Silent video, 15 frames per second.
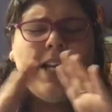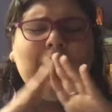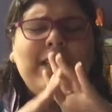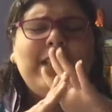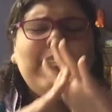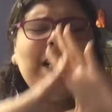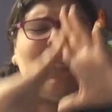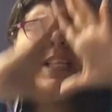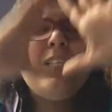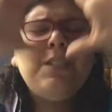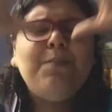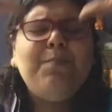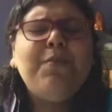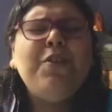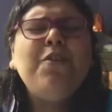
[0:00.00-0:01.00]
See this
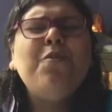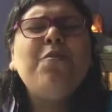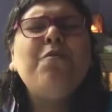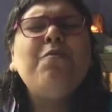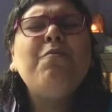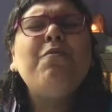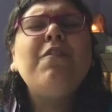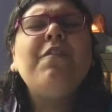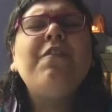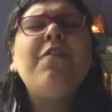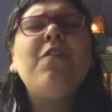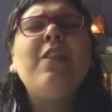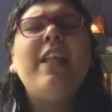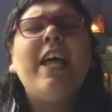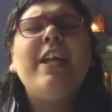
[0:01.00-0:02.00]

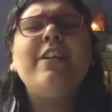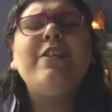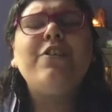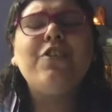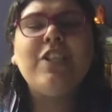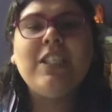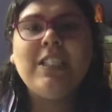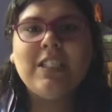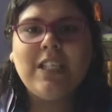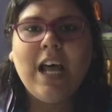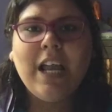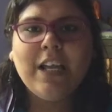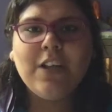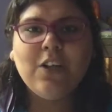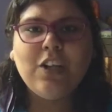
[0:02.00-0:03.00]
beautiful energy
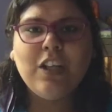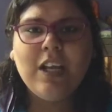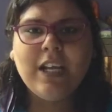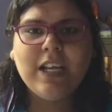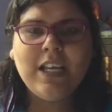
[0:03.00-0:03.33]
cycle